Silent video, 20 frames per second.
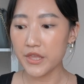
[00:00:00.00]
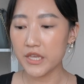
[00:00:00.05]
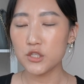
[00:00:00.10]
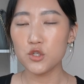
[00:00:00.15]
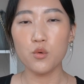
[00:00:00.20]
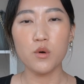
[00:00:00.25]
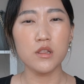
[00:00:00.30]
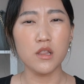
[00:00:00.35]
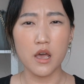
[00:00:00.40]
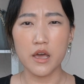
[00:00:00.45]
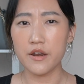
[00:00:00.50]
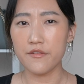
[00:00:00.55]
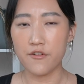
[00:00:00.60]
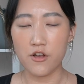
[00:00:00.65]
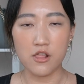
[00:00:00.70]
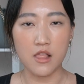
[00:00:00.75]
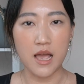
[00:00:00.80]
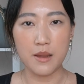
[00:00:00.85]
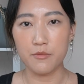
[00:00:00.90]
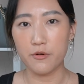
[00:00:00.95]
They do a lot of
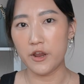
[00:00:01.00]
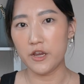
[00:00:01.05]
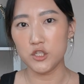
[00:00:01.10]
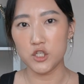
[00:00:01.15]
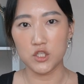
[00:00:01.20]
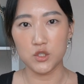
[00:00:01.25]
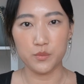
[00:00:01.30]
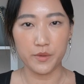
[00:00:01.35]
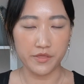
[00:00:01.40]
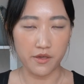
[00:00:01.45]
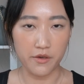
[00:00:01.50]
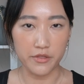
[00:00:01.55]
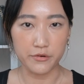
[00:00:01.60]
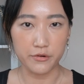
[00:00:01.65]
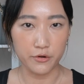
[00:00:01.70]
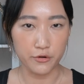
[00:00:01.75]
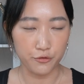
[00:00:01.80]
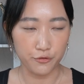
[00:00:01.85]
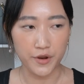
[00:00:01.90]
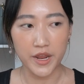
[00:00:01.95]
collaborations with other
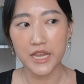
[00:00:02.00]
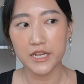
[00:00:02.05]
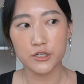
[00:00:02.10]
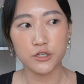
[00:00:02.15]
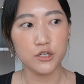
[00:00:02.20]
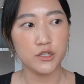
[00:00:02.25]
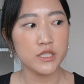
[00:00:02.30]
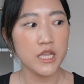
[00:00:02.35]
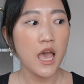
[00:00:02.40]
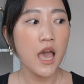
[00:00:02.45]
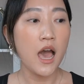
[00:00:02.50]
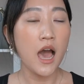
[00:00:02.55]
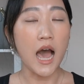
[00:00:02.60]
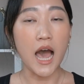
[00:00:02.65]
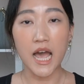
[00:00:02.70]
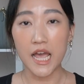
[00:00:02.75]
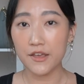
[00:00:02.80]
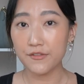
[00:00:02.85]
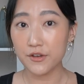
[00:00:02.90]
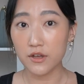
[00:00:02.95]
creators.
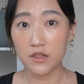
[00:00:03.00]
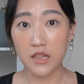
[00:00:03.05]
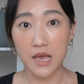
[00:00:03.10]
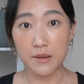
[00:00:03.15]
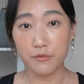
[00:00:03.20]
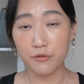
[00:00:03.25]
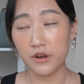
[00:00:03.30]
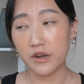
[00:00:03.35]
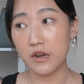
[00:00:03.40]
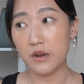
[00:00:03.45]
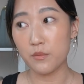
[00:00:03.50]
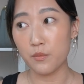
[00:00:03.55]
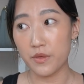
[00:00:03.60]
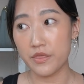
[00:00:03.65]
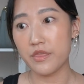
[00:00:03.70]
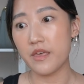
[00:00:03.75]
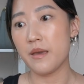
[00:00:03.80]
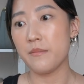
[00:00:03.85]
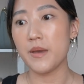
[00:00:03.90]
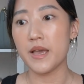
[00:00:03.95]
I've collaborated collaborated with
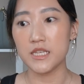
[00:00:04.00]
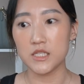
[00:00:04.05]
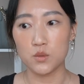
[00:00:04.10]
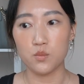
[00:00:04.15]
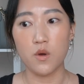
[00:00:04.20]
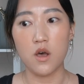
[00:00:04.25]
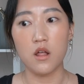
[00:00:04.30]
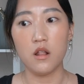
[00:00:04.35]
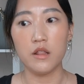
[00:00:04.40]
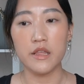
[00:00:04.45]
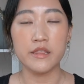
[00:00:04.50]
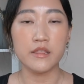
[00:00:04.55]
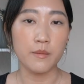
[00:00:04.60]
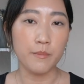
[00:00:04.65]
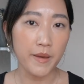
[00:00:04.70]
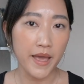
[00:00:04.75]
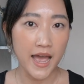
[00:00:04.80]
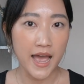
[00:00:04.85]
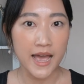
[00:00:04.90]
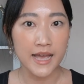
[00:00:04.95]
them as well in the
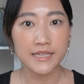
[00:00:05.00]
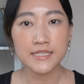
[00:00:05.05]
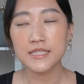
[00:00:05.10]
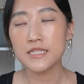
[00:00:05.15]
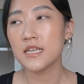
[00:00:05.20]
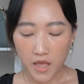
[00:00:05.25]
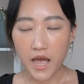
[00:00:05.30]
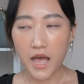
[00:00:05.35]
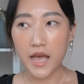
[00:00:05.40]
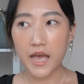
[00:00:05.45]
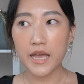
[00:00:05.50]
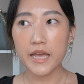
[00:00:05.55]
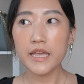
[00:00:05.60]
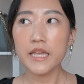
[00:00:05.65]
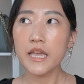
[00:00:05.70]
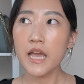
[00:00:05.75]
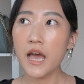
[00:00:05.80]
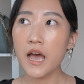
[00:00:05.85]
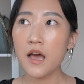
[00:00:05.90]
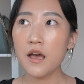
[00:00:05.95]
past. I
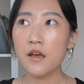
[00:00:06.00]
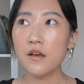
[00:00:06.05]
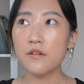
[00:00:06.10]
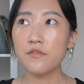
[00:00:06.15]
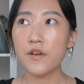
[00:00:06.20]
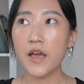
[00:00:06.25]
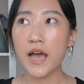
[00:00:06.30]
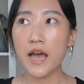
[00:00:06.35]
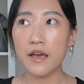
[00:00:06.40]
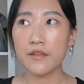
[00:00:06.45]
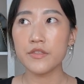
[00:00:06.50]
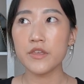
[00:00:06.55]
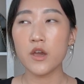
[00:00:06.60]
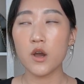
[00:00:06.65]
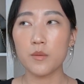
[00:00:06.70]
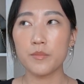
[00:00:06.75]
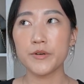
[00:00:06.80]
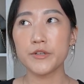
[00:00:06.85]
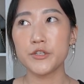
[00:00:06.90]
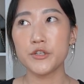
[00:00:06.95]
have had the
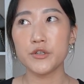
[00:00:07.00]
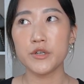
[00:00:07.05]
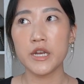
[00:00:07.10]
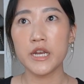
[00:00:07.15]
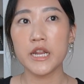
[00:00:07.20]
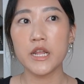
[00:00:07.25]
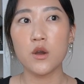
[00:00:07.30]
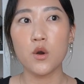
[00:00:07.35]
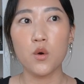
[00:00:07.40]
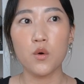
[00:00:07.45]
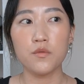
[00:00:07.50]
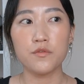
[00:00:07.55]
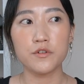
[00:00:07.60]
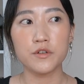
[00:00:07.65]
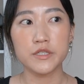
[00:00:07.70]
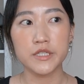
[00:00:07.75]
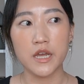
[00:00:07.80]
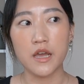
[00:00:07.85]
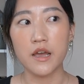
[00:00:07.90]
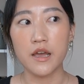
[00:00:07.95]
opportunity over
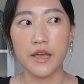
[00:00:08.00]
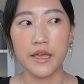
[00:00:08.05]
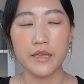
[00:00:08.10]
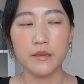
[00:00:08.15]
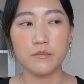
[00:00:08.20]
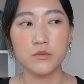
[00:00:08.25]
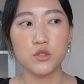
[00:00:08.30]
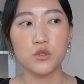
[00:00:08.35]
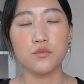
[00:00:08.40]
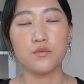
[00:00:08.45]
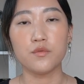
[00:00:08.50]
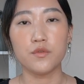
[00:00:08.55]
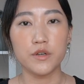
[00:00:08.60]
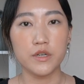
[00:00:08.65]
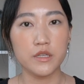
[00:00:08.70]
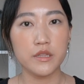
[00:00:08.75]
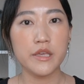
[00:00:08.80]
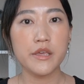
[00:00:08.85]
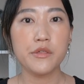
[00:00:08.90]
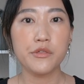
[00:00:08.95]
time to
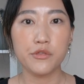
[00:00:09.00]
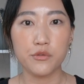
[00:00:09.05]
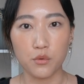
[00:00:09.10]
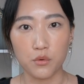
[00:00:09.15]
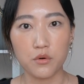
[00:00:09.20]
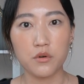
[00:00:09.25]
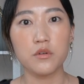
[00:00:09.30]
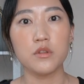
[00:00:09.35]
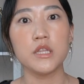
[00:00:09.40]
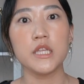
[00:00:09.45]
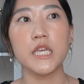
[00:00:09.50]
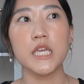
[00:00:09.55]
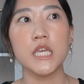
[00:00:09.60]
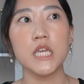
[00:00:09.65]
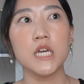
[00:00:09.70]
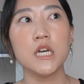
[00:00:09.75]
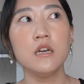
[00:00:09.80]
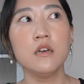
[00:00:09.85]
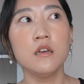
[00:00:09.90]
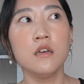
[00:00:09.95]
really
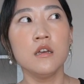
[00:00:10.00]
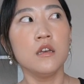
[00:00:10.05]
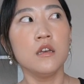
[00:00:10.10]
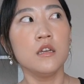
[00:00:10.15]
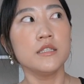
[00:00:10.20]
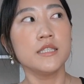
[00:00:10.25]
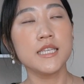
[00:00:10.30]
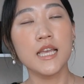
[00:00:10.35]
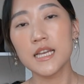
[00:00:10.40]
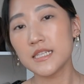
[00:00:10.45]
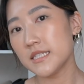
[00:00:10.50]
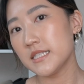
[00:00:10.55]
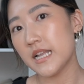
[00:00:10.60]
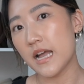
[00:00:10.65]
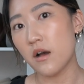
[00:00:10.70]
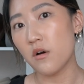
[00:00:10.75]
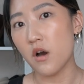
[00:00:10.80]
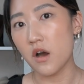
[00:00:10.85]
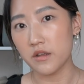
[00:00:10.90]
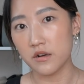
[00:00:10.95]
thoroughly test
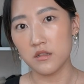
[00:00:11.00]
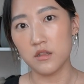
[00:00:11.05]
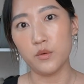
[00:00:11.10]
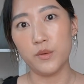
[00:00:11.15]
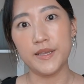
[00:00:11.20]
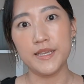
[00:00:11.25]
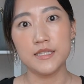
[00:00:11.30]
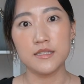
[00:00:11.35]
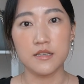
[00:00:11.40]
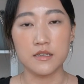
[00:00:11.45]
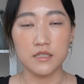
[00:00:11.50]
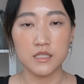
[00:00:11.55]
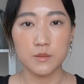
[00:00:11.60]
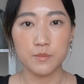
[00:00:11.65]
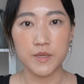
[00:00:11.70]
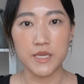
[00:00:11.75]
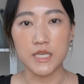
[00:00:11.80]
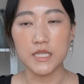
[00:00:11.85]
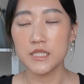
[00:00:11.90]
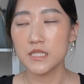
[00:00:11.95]
out Ana Luisa's
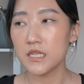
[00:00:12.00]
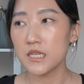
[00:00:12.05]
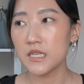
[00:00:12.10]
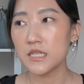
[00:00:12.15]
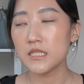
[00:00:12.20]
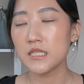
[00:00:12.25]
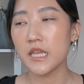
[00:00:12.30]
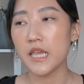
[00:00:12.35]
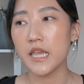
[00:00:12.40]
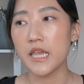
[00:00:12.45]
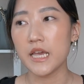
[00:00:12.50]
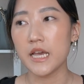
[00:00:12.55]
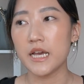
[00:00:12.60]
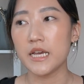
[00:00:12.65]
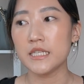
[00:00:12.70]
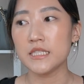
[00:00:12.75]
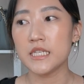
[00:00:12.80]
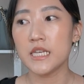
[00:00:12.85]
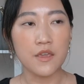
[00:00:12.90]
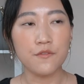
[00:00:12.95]
pieces.
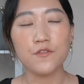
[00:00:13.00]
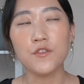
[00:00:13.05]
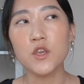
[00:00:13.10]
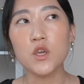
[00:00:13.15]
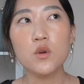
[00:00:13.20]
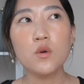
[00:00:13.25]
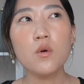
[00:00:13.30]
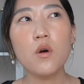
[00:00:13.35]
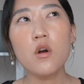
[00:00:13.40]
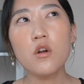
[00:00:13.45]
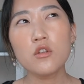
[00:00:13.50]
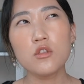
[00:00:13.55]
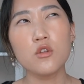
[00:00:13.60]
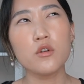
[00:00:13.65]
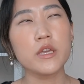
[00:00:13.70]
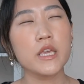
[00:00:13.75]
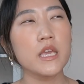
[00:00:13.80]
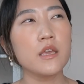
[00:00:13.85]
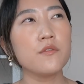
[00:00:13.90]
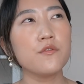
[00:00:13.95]
And if you are
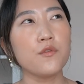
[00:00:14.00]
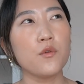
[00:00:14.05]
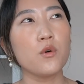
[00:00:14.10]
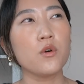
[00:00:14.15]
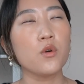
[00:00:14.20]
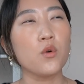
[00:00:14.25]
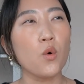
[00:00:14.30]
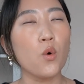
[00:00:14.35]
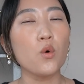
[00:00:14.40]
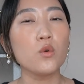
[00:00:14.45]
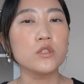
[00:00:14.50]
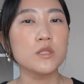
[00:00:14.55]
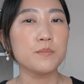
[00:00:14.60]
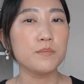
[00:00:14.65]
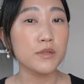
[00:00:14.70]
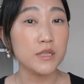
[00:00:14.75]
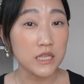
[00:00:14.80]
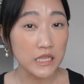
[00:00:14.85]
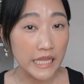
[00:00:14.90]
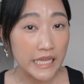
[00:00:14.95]
looking for gold
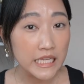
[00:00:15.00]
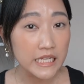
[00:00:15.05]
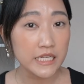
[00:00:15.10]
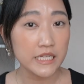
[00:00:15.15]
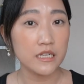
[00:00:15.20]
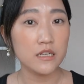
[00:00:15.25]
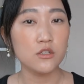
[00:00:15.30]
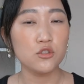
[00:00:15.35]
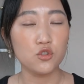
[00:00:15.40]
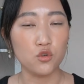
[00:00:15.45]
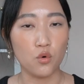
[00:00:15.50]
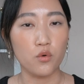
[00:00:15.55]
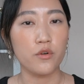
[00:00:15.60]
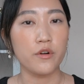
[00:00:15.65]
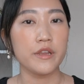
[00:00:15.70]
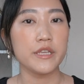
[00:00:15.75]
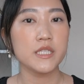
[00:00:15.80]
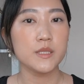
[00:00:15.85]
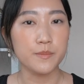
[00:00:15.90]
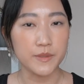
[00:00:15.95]
plated
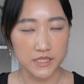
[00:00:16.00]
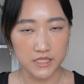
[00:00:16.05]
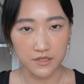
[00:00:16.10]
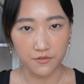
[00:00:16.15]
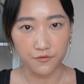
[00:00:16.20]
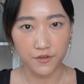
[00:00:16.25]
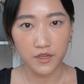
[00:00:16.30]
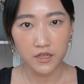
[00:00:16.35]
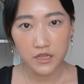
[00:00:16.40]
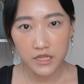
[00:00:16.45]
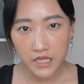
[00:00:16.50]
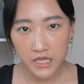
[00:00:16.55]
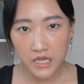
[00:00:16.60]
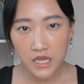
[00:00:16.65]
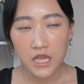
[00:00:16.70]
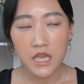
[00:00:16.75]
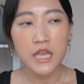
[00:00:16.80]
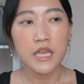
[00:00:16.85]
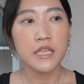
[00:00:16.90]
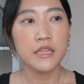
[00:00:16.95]
jewelry specifically,
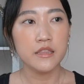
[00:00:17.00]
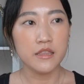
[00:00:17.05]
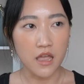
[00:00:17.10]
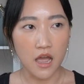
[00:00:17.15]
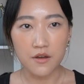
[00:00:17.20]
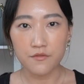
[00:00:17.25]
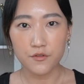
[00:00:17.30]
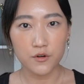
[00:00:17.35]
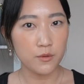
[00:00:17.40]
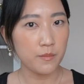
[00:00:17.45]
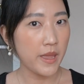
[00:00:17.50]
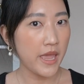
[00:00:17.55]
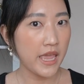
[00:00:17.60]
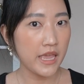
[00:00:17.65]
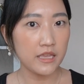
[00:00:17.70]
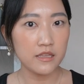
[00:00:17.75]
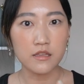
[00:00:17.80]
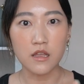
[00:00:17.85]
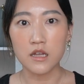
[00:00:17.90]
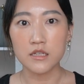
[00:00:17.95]
not
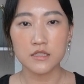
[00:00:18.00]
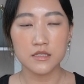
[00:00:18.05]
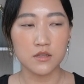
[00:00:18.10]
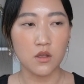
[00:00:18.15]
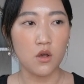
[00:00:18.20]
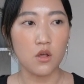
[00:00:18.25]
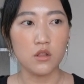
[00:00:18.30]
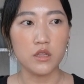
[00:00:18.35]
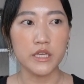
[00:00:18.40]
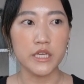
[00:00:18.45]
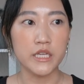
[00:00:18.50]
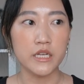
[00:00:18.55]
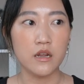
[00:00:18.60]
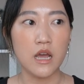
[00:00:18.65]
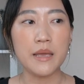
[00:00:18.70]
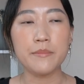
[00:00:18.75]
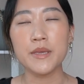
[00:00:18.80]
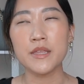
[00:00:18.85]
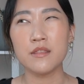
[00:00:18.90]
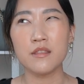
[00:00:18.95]
vermeil, not solid,
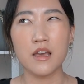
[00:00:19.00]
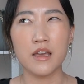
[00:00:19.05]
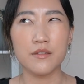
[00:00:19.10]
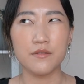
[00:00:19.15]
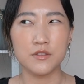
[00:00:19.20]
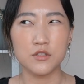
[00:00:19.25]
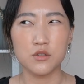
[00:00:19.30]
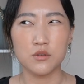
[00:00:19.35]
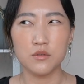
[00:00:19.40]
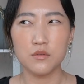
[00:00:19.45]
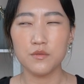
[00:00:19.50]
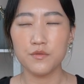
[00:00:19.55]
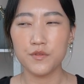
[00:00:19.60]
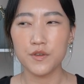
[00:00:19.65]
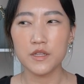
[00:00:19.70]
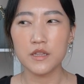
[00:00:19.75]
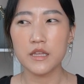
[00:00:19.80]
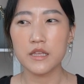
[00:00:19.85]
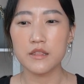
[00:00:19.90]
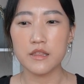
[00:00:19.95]
I mean, I do
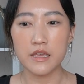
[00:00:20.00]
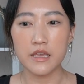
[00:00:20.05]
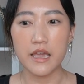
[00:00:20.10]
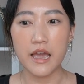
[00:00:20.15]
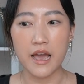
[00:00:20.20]
feel like they